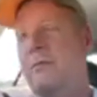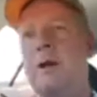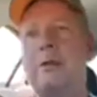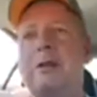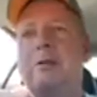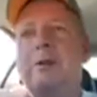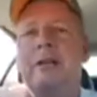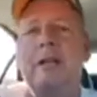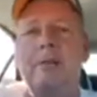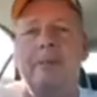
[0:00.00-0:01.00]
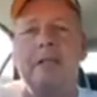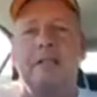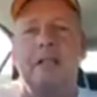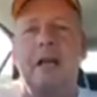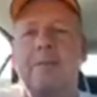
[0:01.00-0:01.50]
I wanted to bring it up because
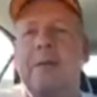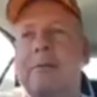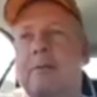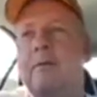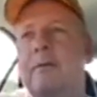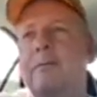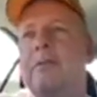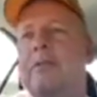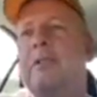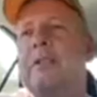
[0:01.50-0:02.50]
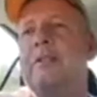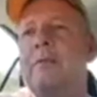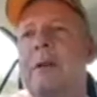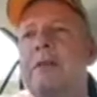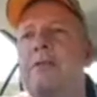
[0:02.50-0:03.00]
a lot of people are posting stuff
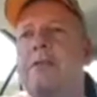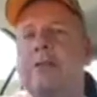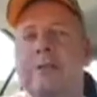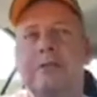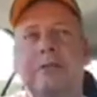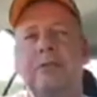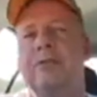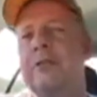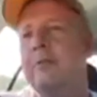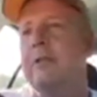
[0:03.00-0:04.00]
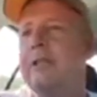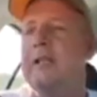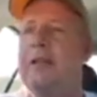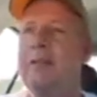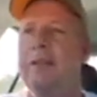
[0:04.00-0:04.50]
about New Year's resolutions. I want to get
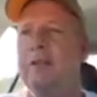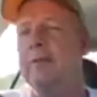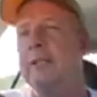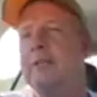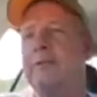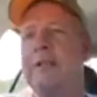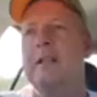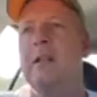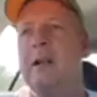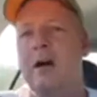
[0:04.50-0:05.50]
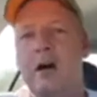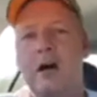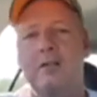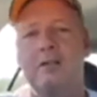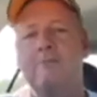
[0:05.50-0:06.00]
healthy, I want to get fit.
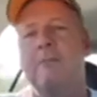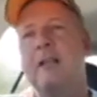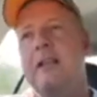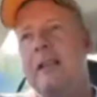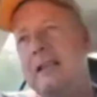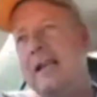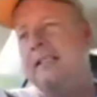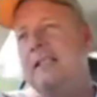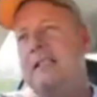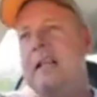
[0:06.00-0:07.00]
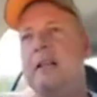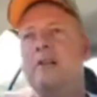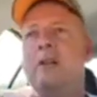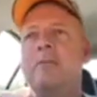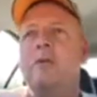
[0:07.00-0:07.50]
Awesome. That's exactly
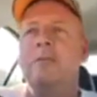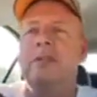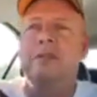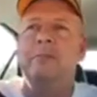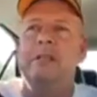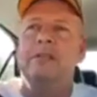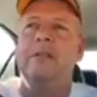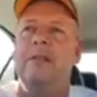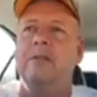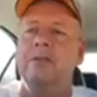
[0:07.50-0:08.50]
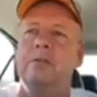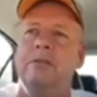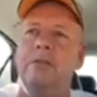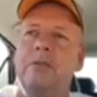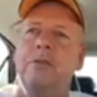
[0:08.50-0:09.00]
what I'm hoping some of these videos will
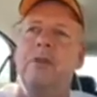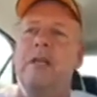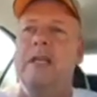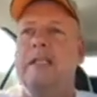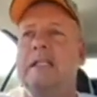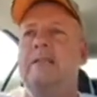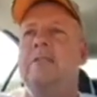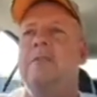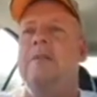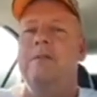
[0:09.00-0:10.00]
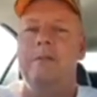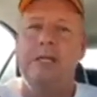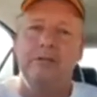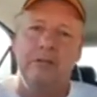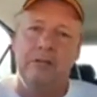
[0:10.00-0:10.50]
do, is give you some
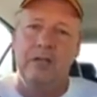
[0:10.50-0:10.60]
information.